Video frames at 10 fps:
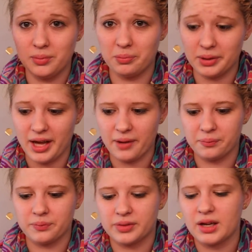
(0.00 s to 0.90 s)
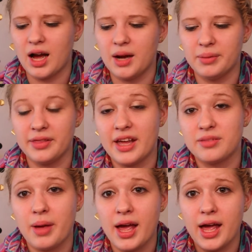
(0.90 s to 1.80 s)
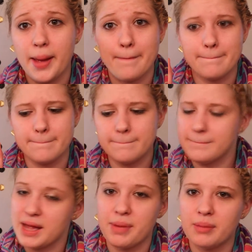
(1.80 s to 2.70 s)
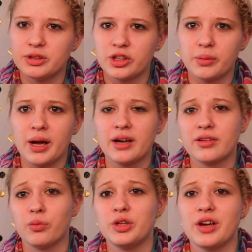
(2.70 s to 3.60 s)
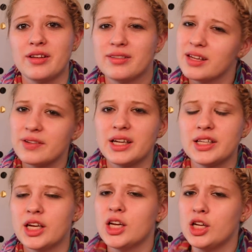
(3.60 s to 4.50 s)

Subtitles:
But yeah, that's my May Popsugar box. What do you guys think of it?